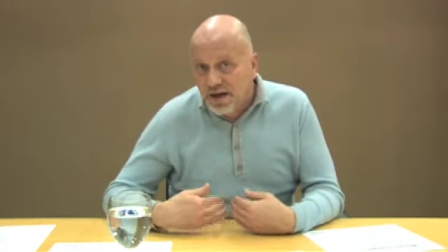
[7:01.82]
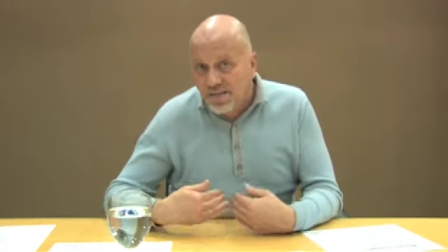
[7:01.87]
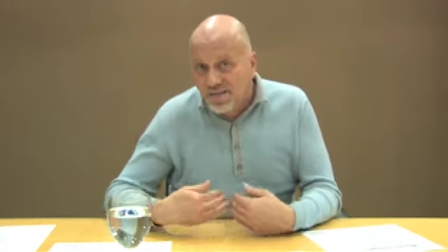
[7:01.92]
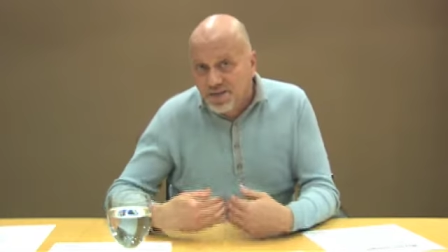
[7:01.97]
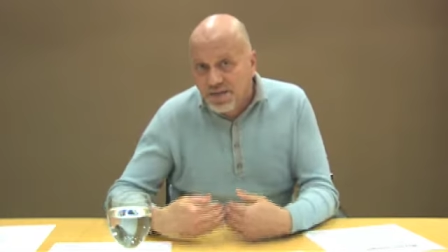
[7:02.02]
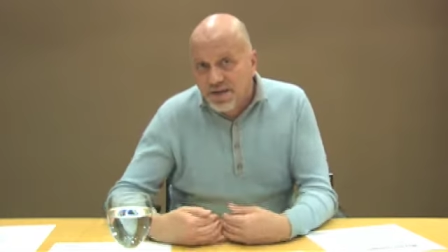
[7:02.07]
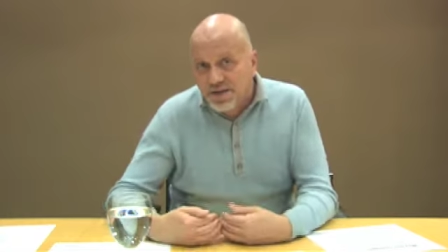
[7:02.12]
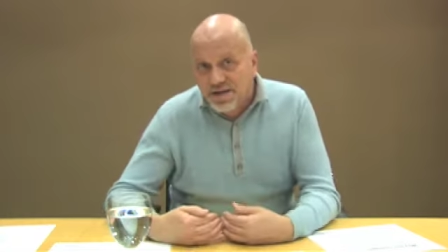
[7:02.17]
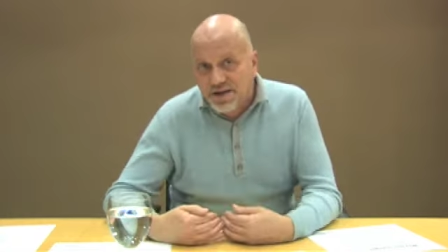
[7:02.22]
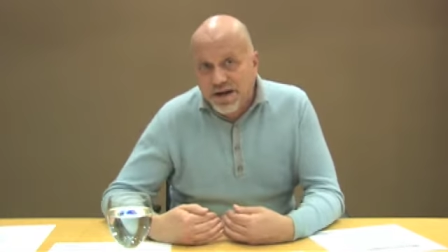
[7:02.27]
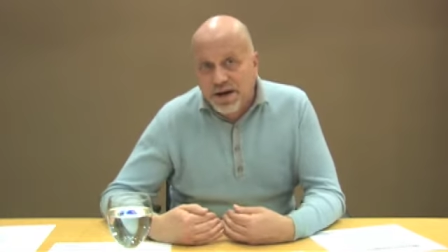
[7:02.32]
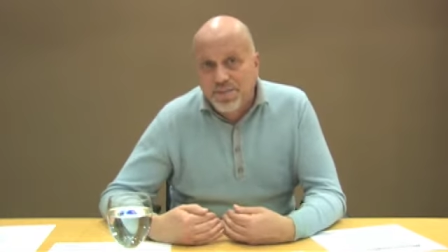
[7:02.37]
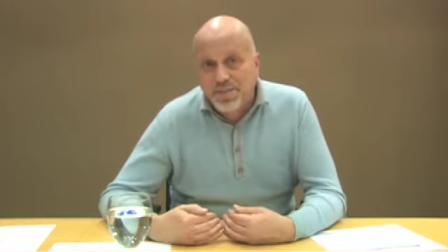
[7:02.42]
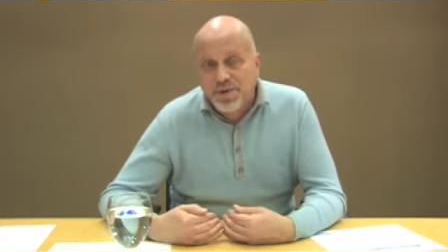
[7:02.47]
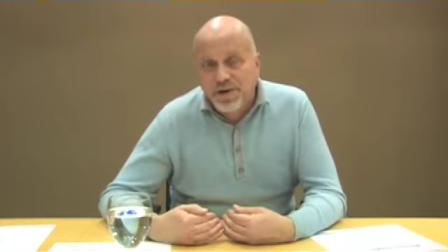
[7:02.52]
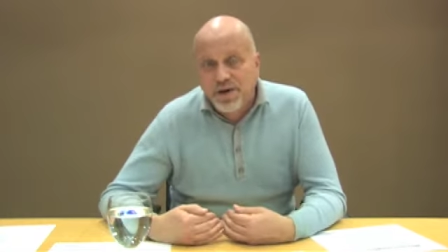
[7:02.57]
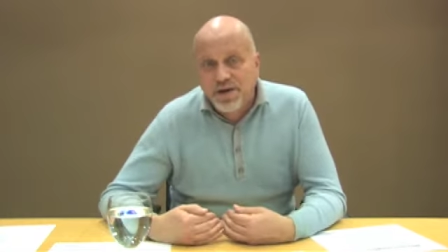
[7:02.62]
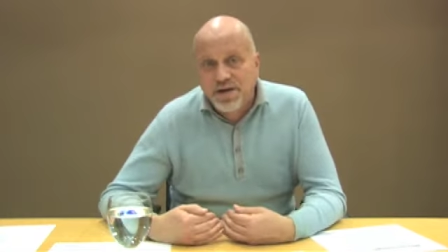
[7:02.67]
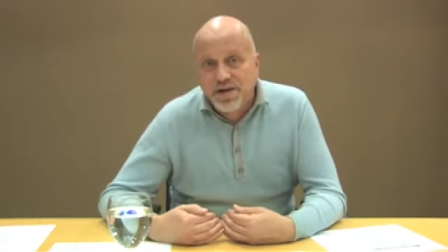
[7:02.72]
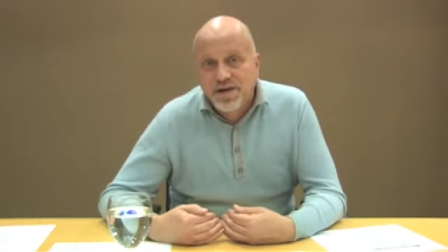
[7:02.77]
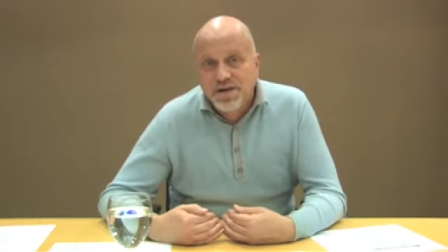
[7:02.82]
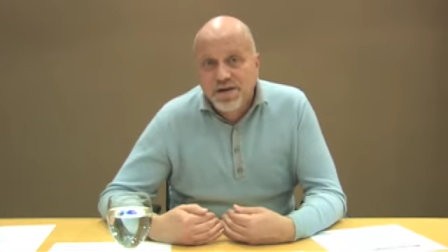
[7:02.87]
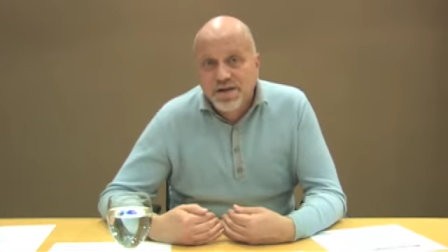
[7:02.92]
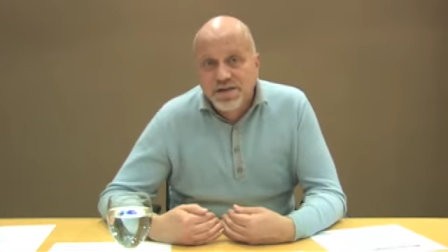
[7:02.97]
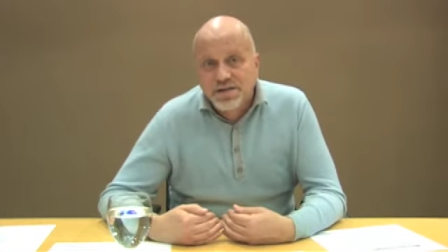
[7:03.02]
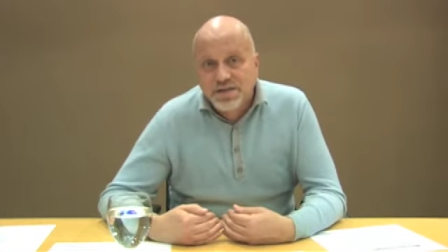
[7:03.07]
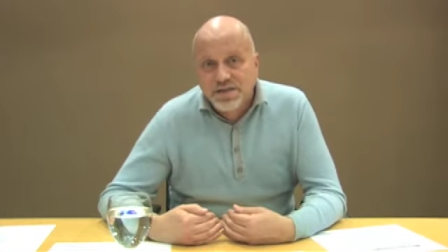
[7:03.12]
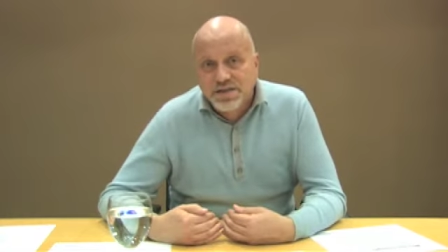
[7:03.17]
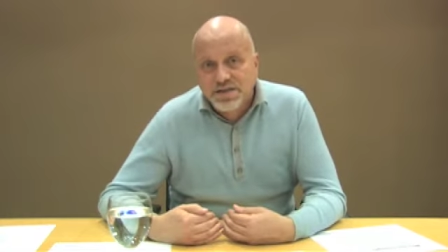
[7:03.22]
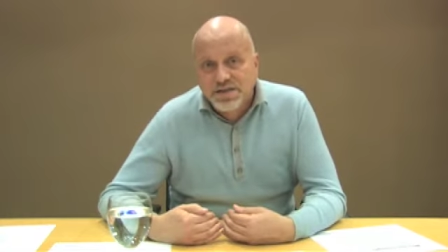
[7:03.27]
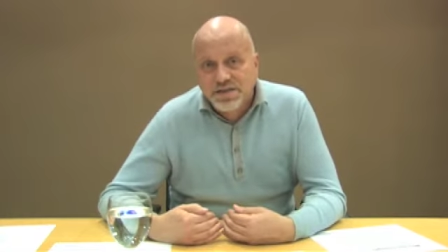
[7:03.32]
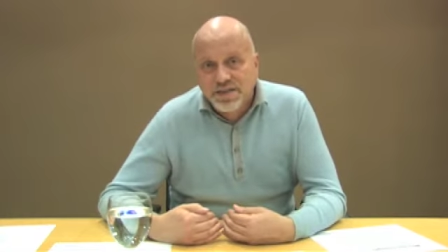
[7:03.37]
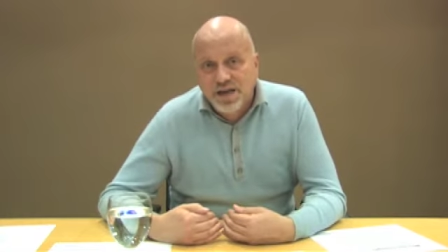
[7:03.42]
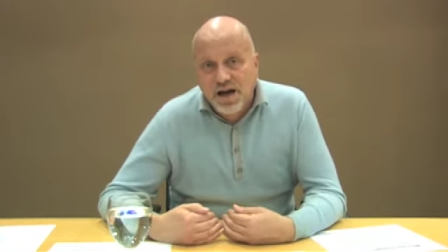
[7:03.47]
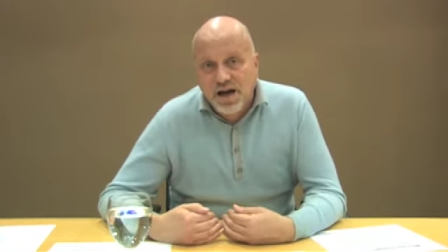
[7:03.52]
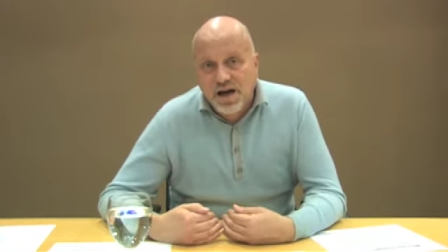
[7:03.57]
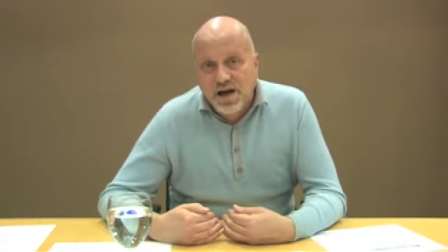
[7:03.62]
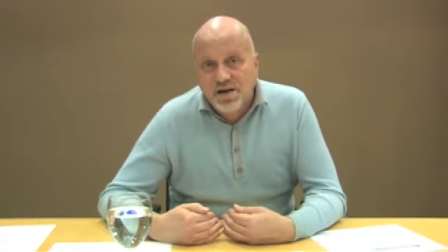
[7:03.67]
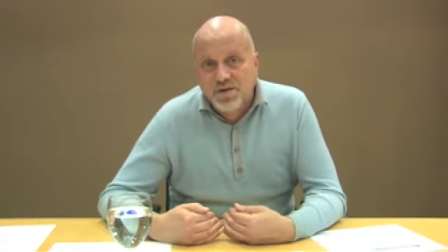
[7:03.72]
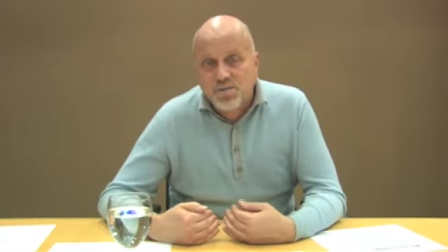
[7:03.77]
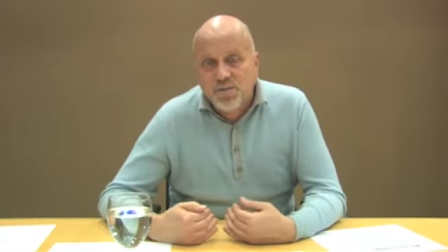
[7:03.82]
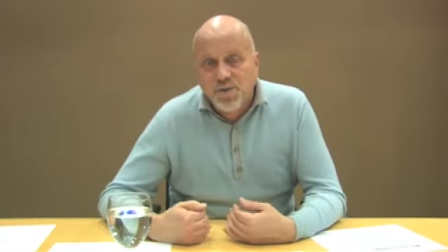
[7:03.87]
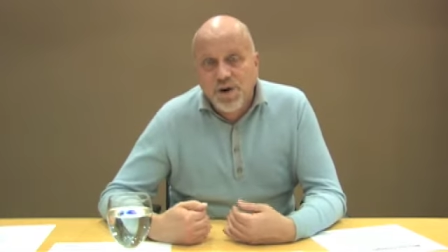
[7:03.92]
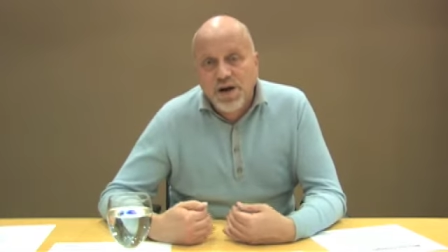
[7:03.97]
up to the company to decide